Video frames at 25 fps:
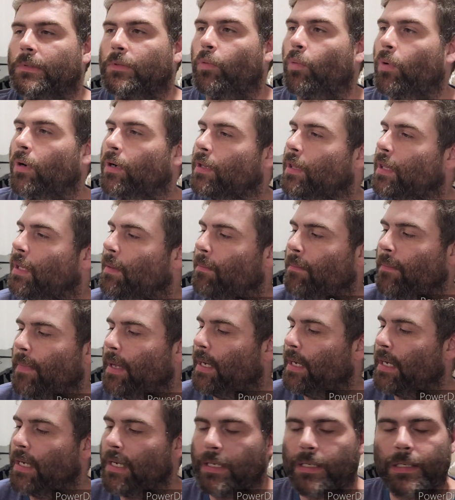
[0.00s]
One of the
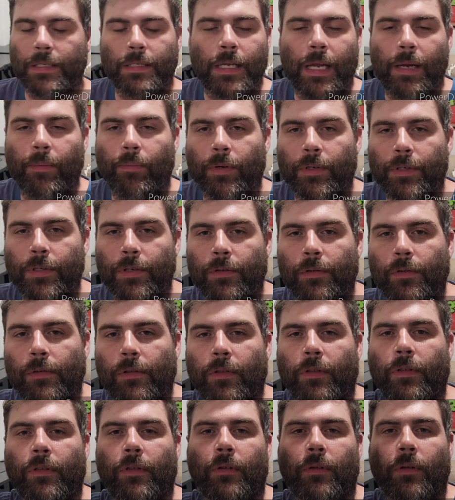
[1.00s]
many
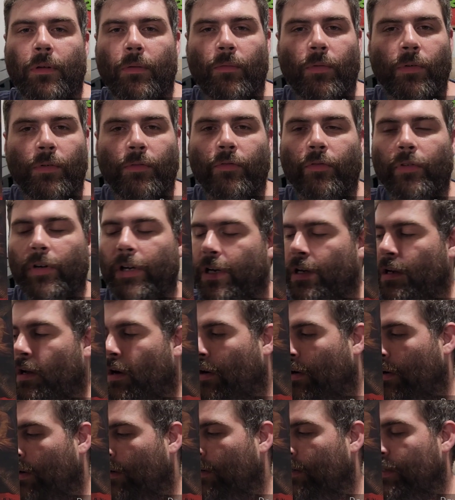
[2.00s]
Sabretooth Wolverine
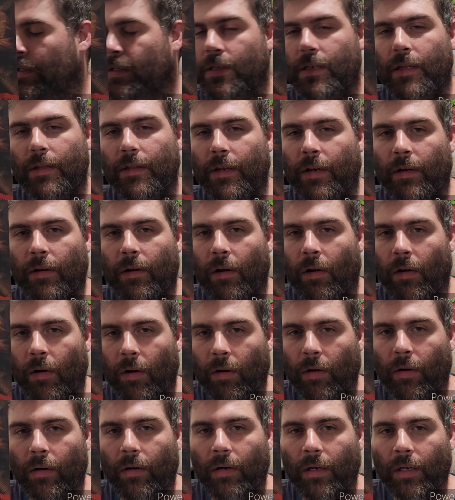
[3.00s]
arcs there
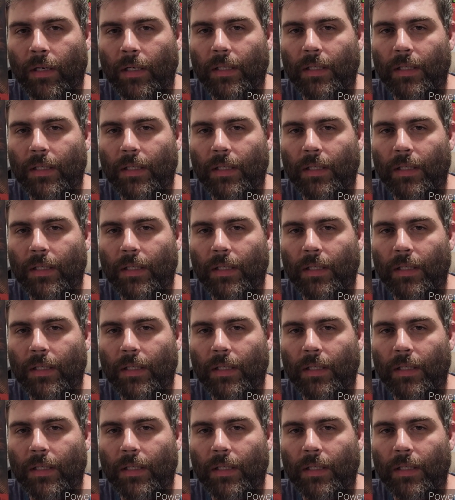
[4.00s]
are.